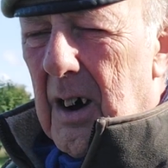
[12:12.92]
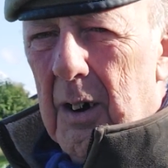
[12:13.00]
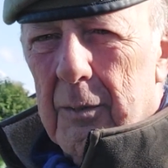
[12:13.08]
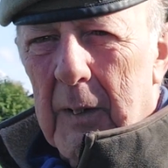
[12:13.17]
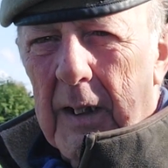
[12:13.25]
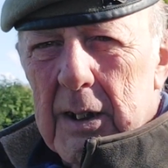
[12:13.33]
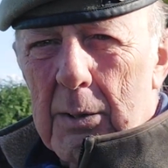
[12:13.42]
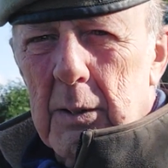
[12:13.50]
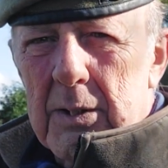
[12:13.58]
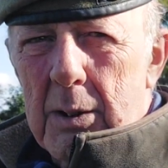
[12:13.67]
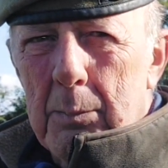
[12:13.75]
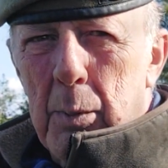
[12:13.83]
I think this
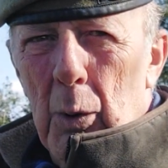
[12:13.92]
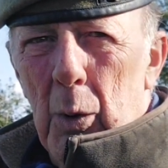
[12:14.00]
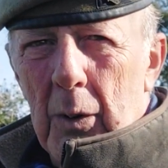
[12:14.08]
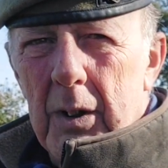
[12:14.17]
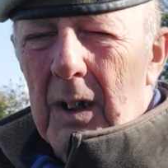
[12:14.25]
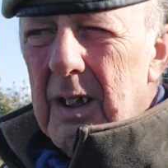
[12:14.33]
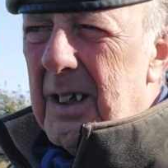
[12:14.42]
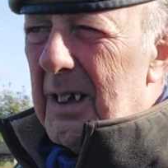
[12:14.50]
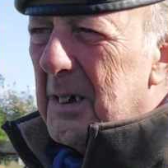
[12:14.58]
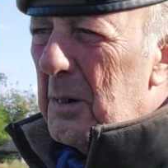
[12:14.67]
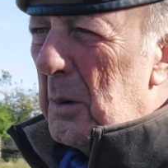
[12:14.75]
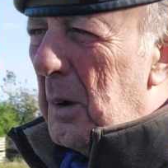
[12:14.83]
one's important.
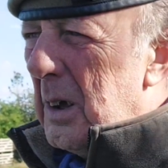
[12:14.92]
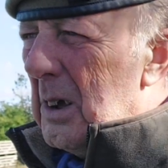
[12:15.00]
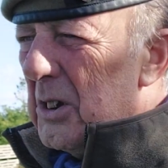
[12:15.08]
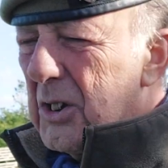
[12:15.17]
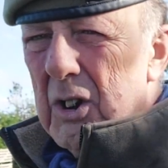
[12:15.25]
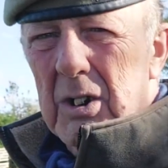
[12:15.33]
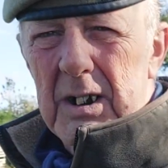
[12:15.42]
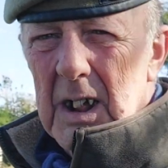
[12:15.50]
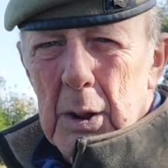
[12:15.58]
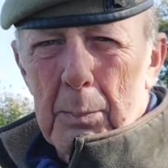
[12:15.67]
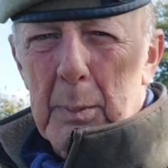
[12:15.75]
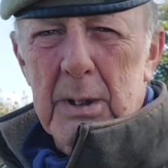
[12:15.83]
Should
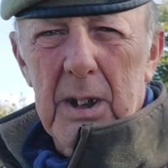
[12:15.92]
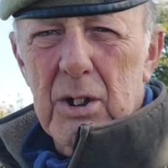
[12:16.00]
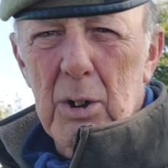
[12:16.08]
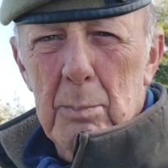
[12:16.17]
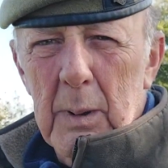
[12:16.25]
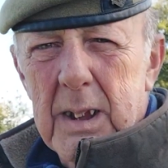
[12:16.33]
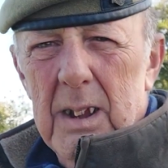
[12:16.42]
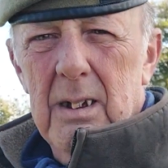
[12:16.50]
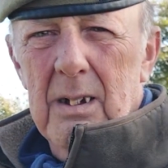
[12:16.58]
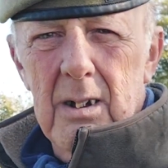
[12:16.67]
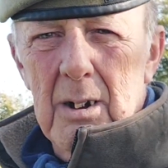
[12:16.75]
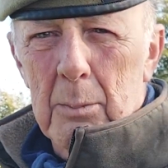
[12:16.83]
another petition be
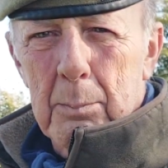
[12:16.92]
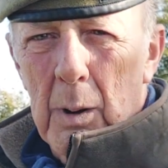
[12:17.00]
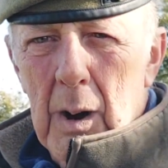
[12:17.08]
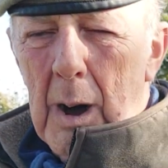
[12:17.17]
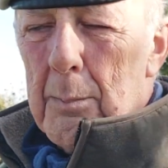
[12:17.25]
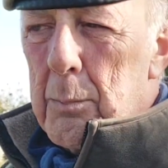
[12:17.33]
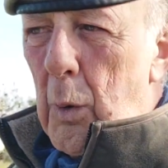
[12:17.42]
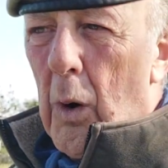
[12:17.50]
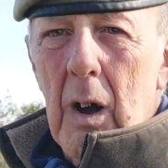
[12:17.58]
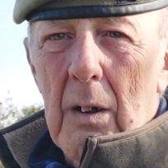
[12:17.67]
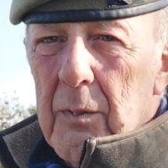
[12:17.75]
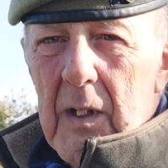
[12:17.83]
put up?
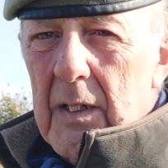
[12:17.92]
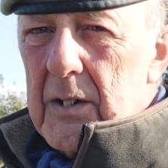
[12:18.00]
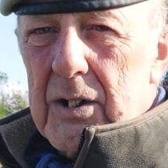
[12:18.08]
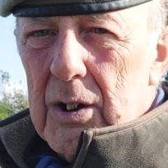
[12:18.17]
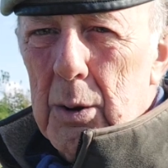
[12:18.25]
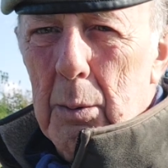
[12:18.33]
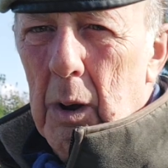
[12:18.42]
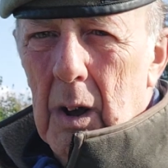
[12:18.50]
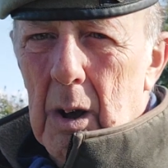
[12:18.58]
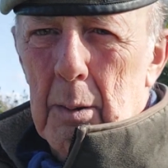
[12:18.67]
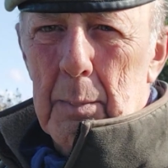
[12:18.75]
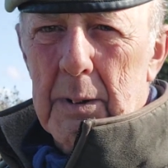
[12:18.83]
Why have the other 2
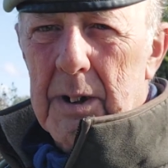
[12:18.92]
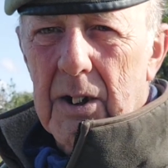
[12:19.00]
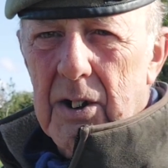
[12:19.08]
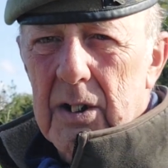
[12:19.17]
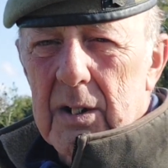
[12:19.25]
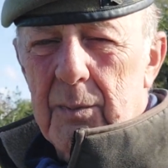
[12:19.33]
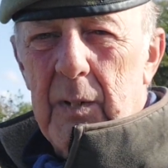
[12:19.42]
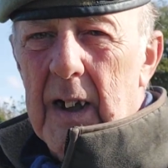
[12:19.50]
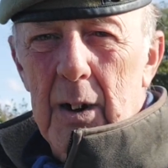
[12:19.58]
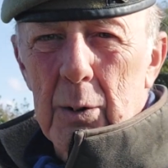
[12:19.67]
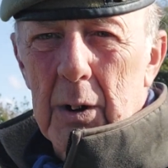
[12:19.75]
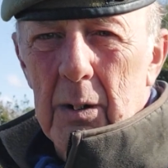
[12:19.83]
petitions
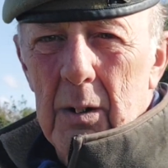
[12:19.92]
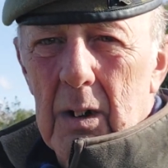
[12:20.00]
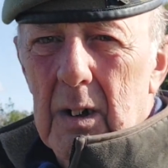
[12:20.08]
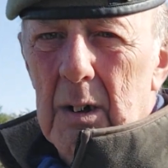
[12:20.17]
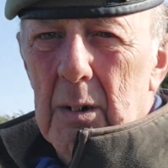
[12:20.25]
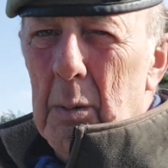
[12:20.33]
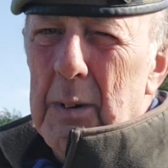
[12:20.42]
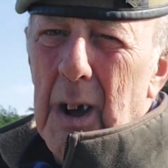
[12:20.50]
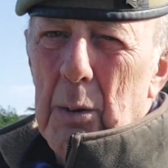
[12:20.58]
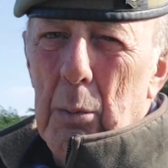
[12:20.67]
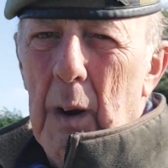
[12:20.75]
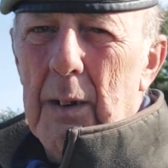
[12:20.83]
failed? Well, we
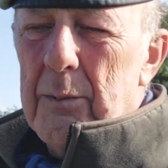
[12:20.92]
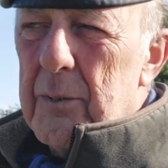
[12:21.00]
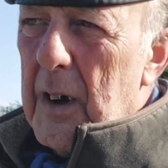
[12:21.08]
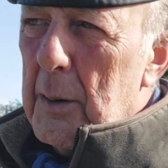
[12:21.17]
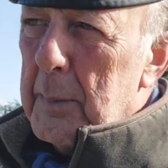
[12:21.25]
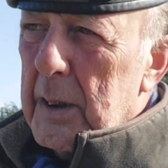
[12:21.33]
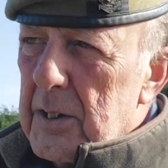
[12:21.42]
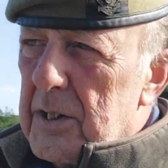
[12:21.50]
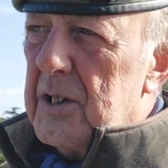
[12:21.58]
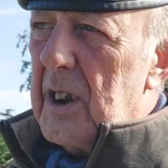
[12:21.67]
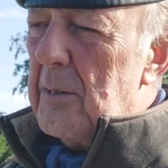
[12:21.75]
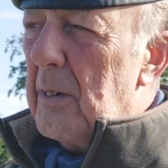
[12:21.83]
know one failed because
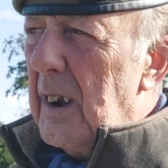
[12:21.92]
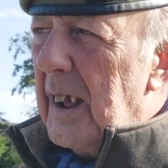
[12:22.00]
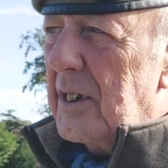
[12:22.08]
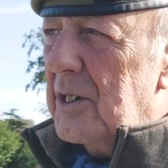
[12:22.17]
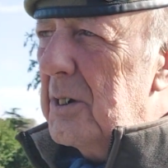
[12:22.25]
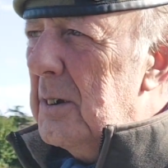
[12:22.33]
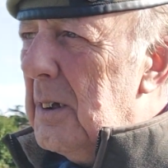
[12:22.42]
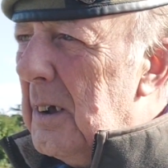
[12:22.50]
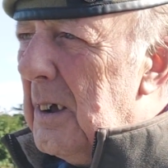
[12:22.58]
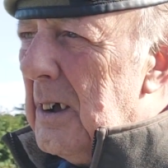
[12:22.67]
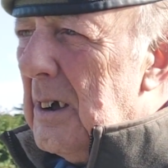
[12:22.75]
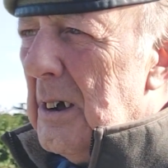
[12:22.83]
of general election.
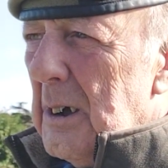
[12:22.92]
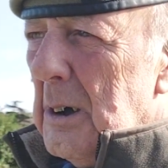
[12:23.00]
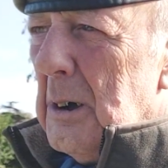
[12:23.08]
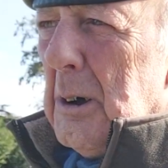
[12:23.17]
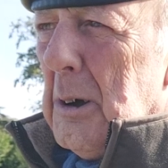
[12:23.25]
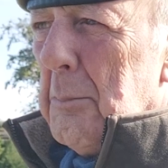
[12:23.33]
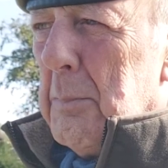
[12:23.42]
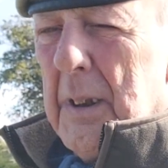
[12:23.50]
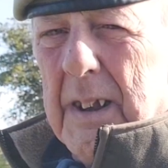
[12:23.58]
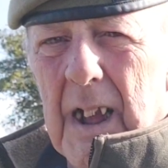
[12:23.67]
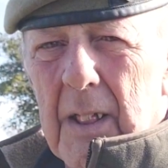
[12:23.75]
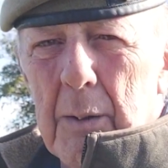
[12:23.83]
But
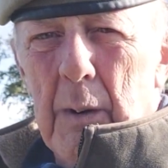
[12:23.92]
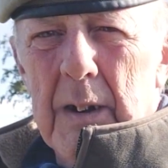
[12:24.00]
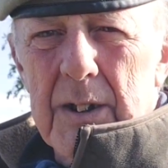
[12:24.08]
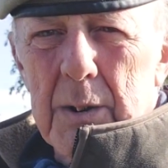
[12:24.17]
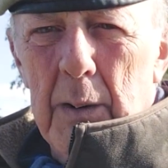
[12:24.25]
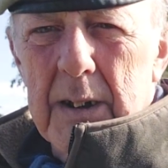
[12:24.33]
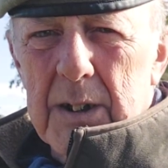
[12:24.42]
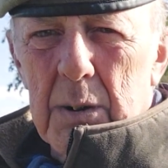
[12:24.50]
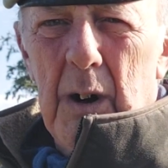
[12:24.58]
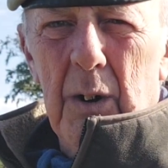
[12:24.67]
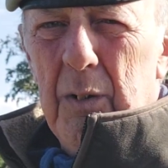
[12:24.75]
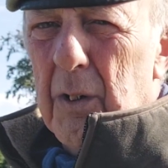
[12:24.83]
the other one in
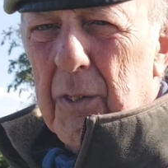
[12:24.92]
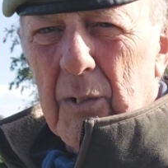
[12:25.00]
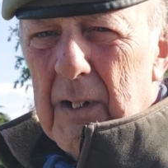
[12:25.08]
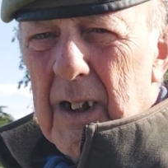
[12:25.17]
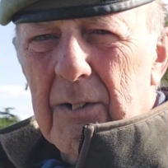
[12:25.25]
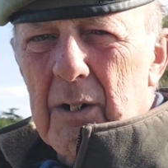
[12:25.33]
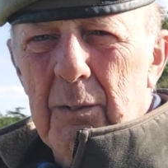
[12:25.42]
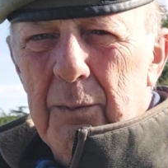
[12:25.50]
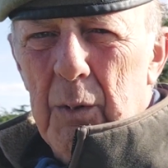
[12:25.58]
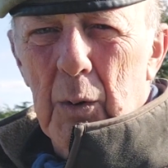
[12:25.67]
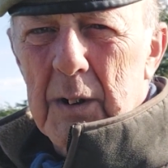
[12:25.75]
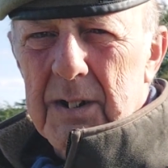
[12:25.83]
2012,
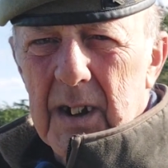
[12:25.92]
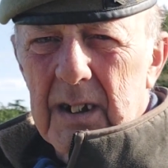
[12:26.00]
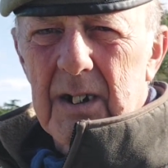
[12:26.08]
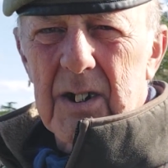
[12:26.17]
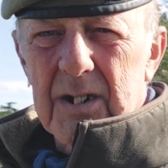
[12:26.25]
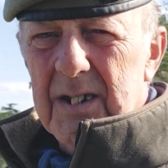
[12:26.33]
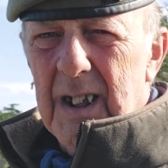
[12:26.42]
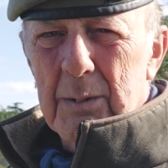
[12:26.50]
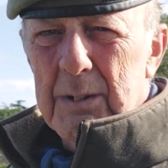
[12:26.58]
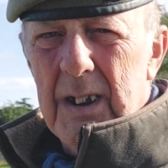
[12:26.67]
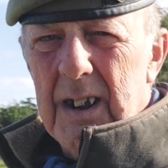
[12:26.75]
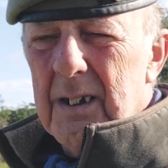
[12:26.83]
340 signatures, and that
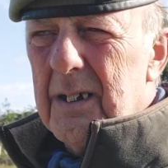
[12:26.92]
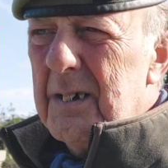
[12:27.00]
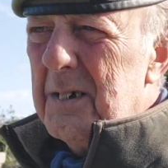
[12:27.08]
was it.